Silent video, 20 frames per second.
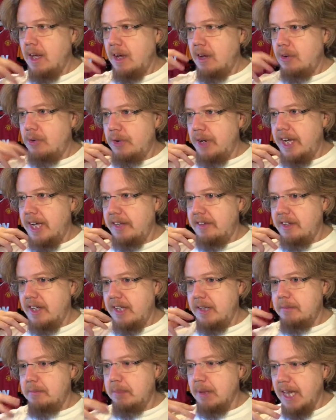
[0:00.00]
red
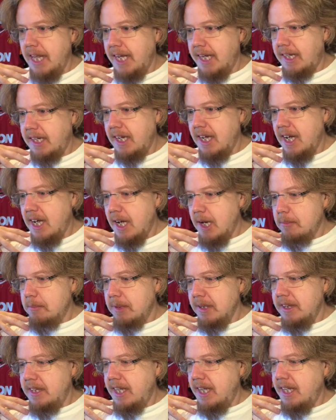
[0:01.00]
and black.
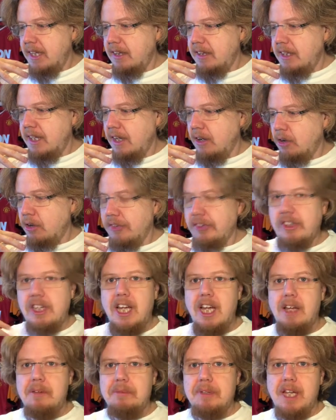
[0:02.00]
But then they also
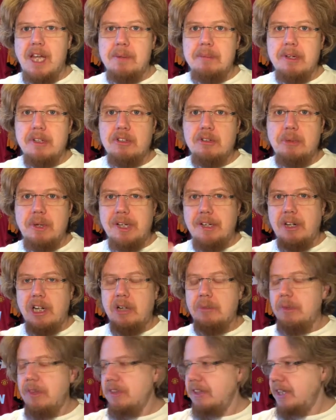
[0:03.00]
came came out
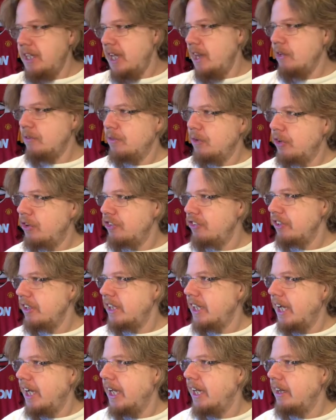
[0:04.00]
quickly with a yellow version.
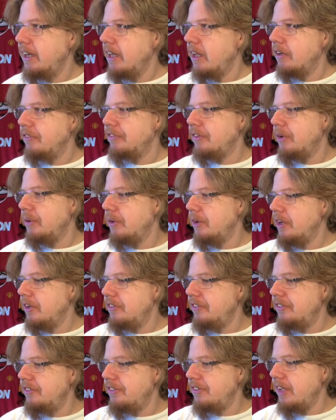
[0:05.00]
Then, of
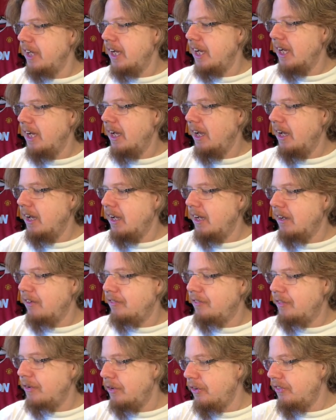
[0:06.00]
course, uh,
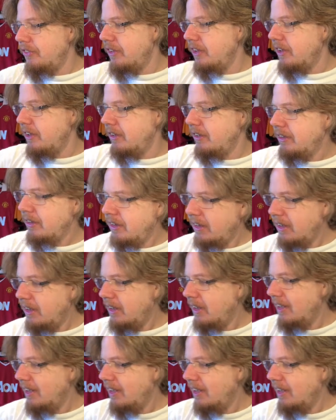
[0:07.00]
first in uh,